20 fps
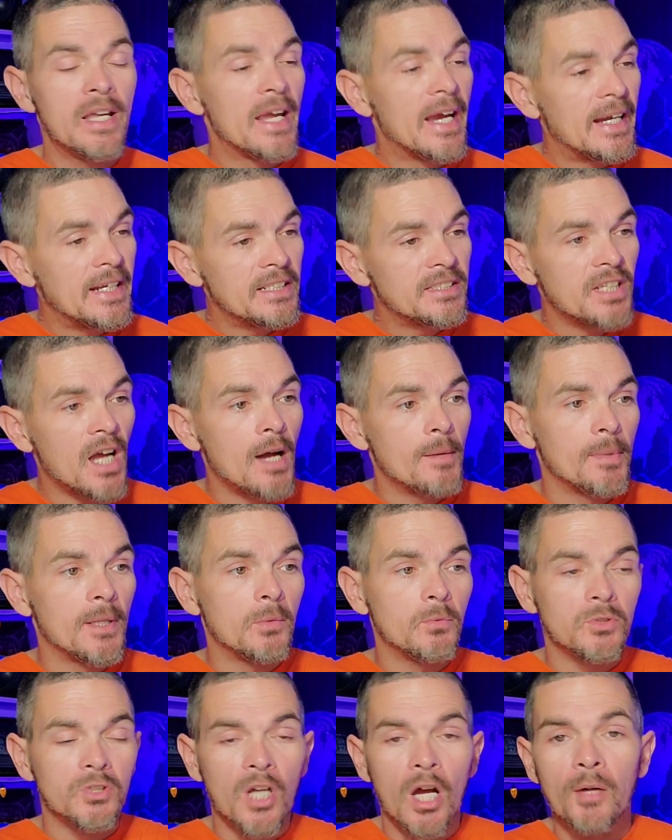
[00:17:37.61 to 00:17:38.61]
Anytime
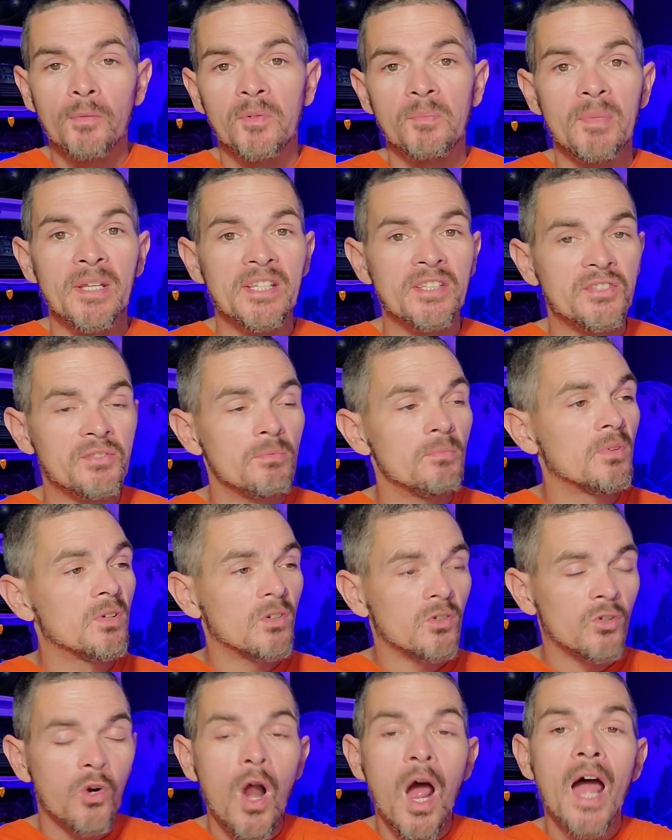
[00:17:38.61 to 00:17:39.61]
he would come to me
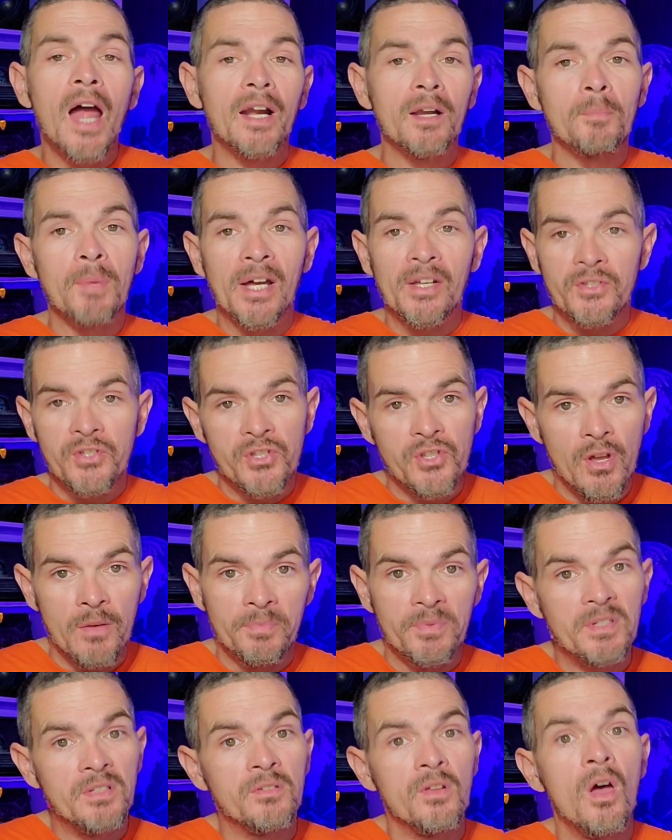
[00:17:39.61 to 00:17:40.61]
crying about
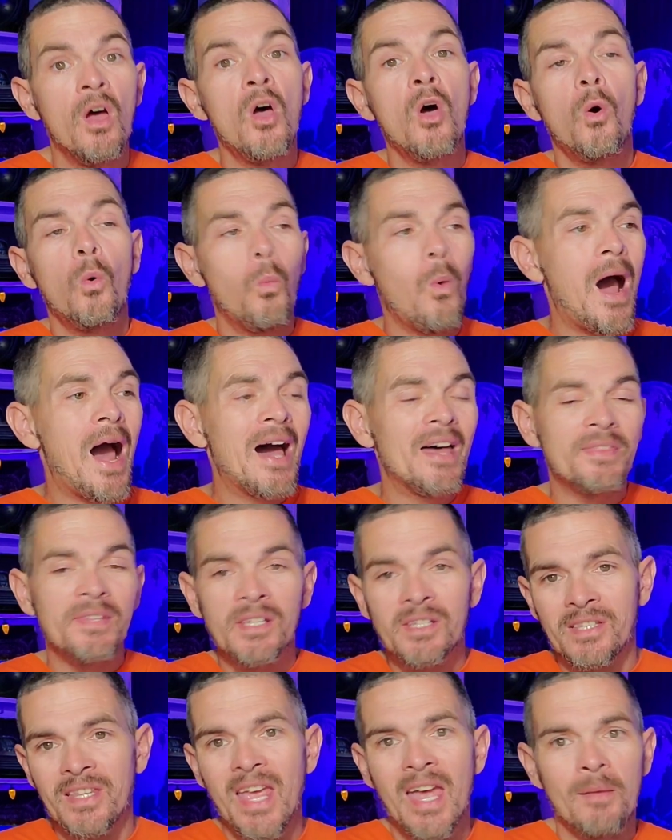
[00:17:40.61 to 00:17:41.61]
something, why
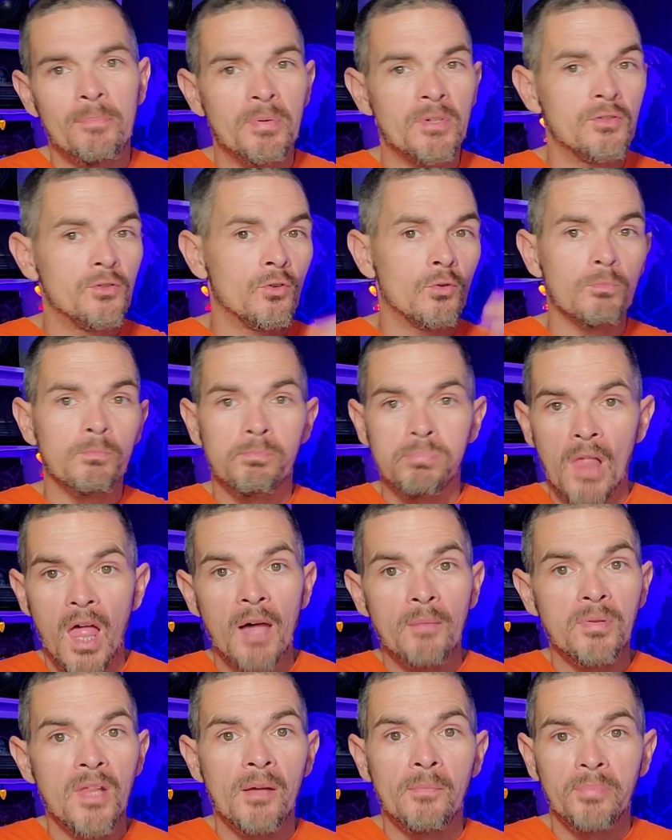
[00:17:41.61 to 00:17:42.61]
this happened, or
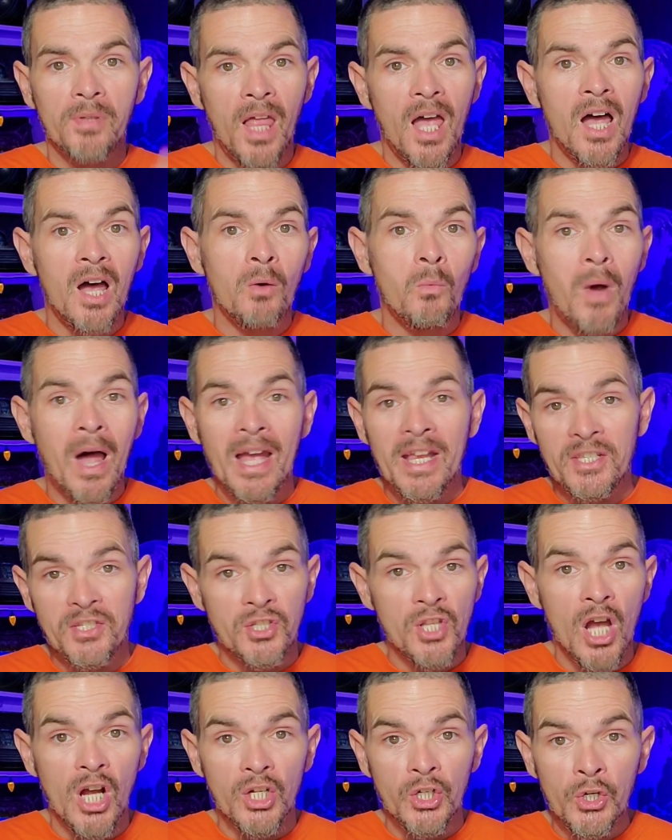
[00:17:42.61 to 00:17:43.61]
blah, blah, blah, why
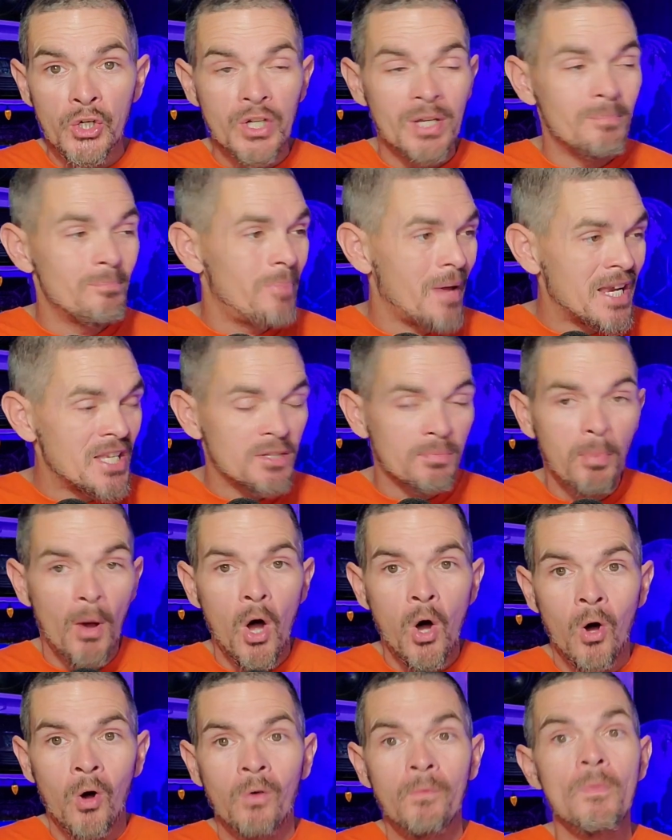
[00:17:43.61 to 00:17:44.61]
he's not good at
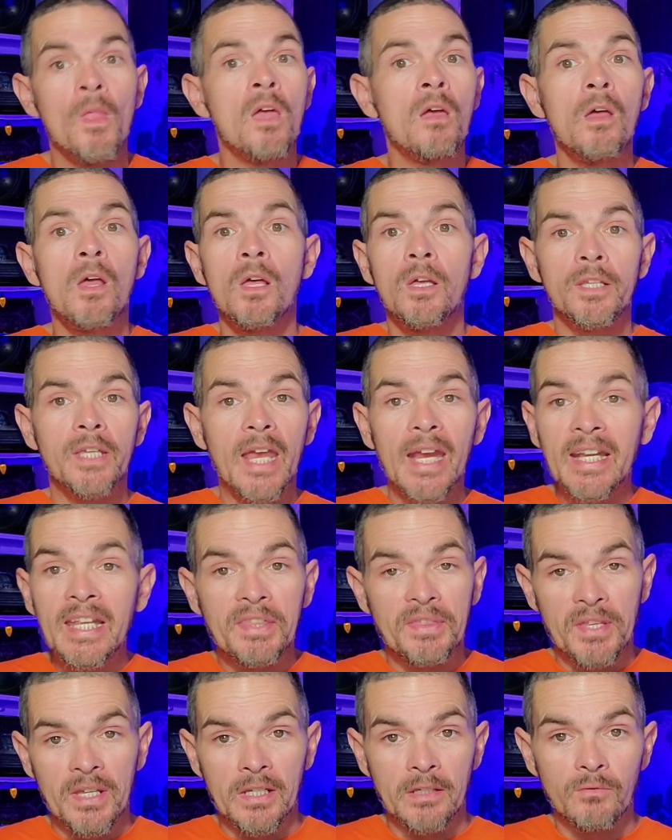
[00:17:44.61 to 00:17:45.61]
baseball,
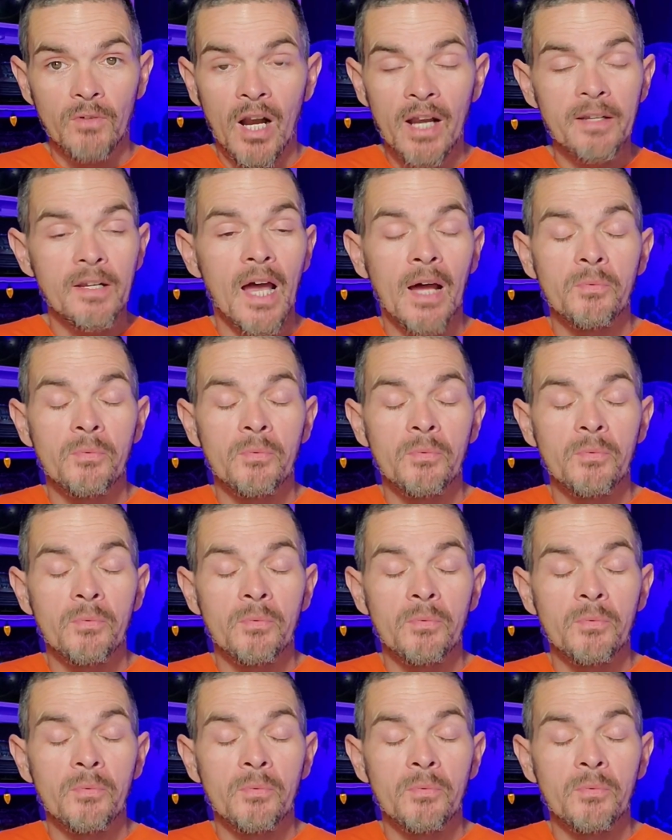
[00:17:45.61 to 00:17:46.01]
anything, right?